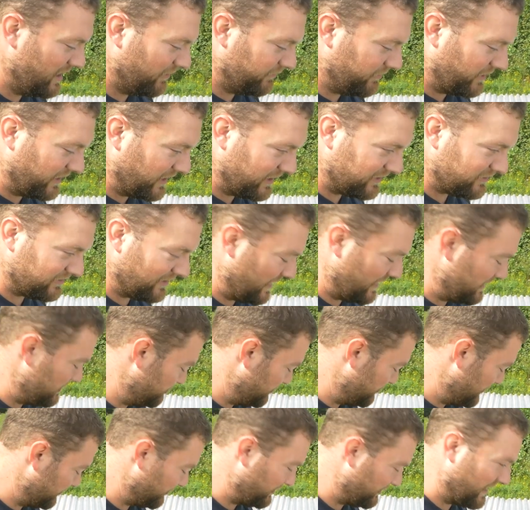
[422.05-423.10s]
very excited
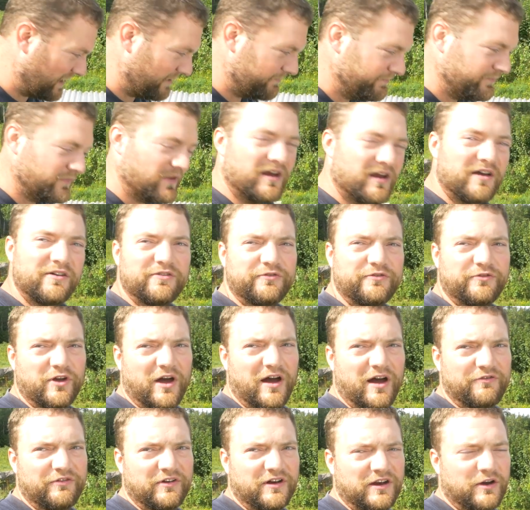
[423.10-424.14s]
about that. If you
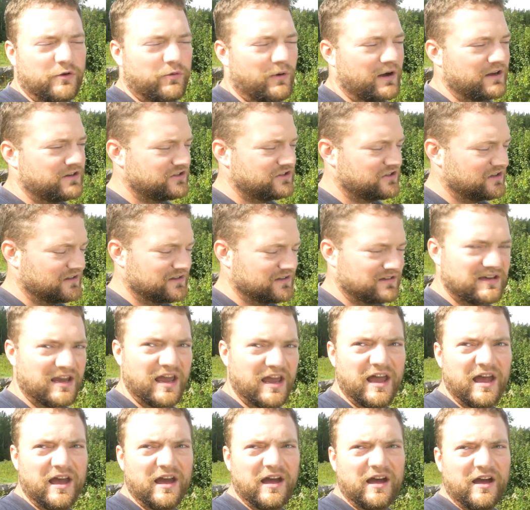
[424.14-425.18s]
have any questions,
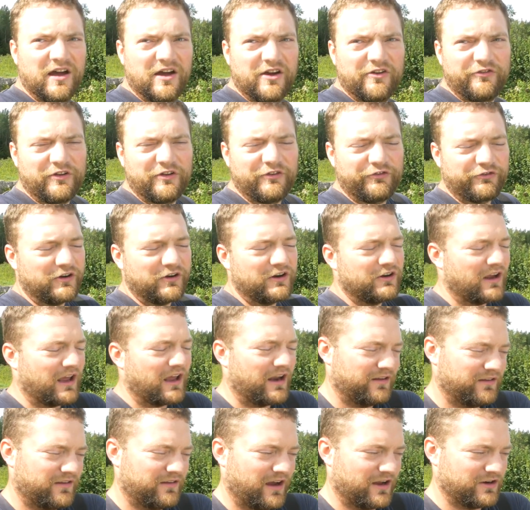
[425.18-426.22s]
feel free to get
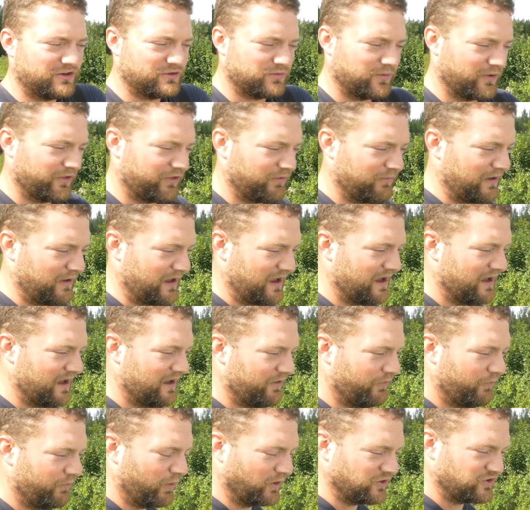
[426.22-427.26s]
in touch with me,
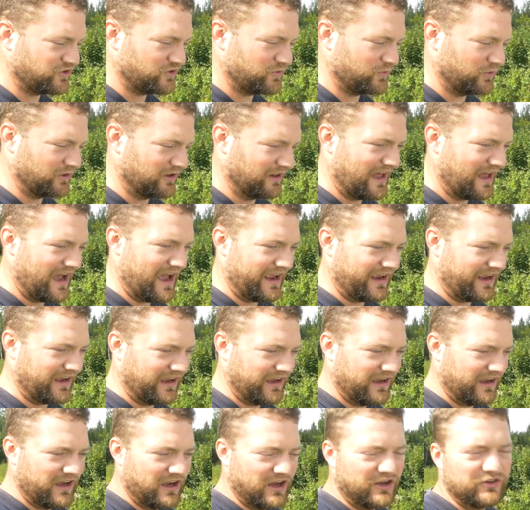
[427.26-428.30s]
what you would like
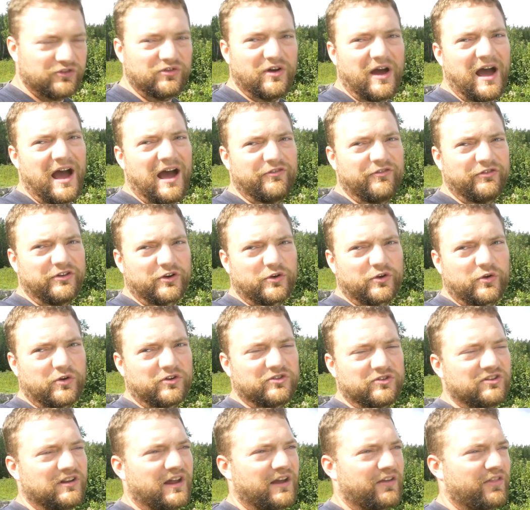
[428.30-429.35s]
to have in a
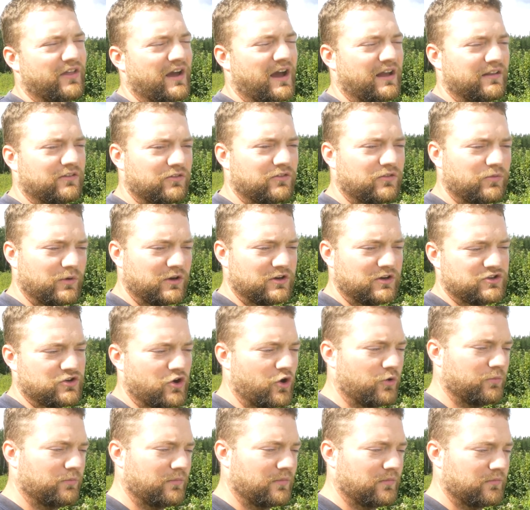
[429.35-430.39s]
course like that,
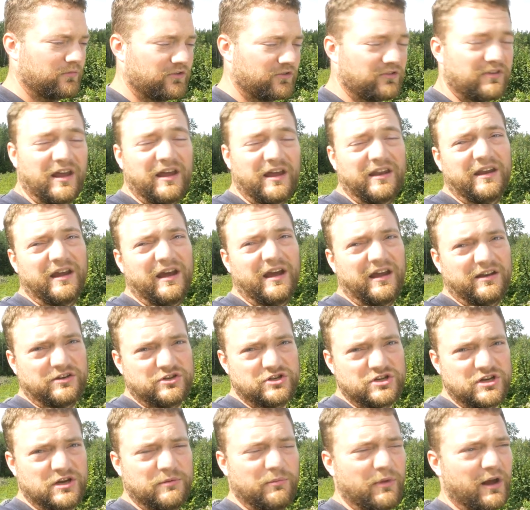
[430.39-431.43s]

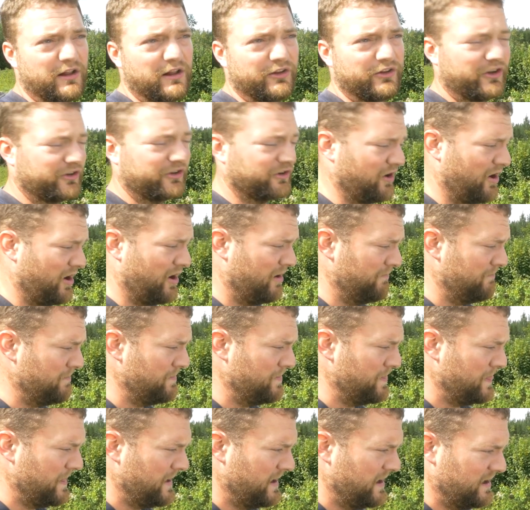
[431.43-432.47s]
swedishhomestead@gmail.com.
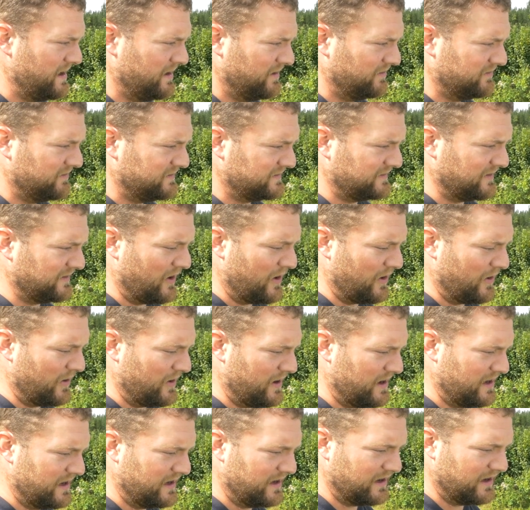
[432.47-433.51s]
So
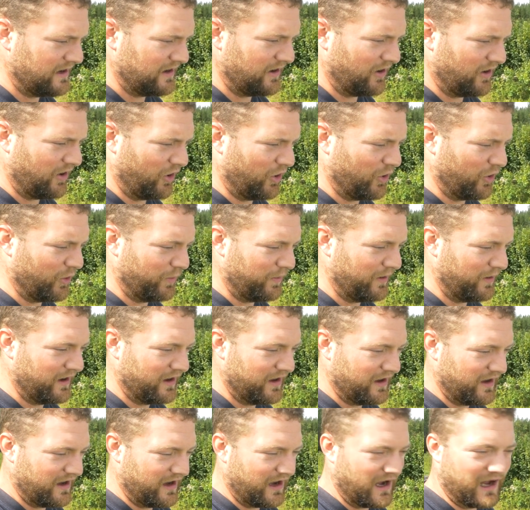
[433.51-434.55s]
hope
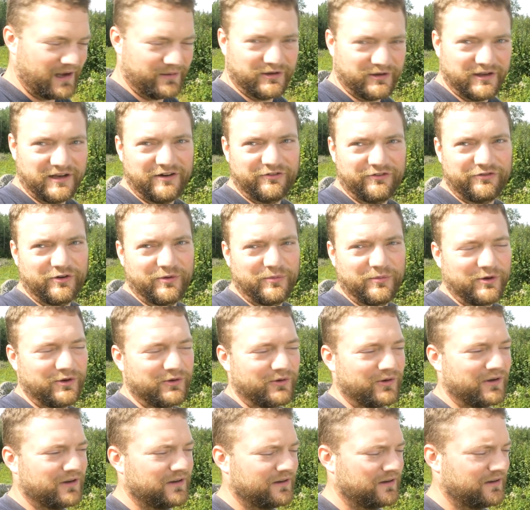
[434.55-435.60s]
I will hear from
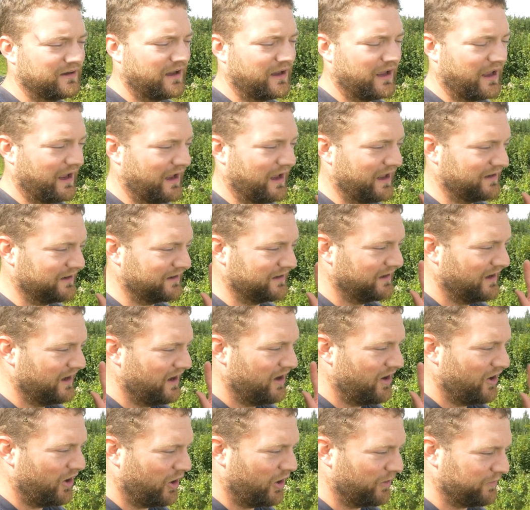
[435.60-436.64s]
you, and
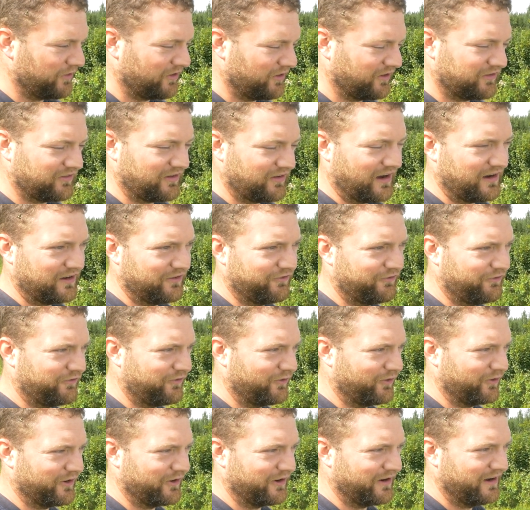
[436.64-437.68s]
hope you're excited
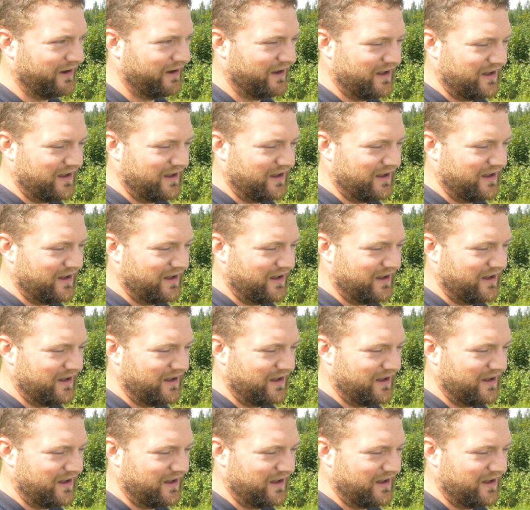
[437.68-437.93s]
for